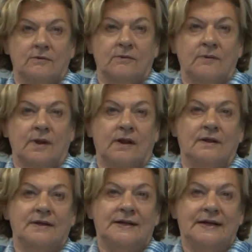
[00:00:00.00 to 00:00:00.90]

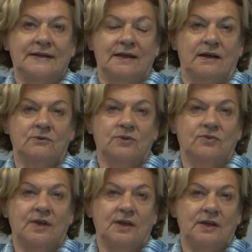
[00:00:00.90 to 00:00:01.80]
Well, I would
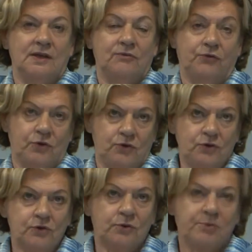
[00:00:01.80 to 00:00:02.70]
say for
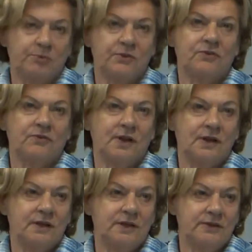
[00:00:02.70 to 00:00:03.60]
Europe
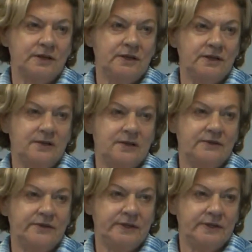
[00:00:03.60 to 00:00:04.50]
specifically,
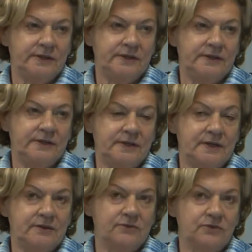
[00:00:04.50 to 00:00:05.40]
the
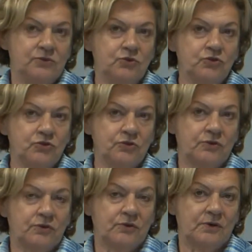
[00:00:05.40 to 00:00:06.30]

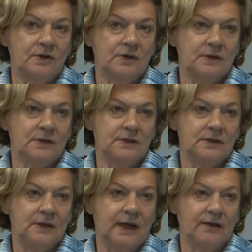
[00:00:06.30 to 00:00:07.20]
institutional
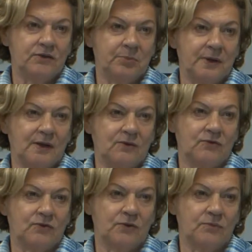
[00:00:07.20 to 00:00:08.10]
aspects
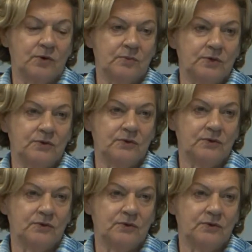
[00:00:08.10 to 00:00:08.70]
for the moment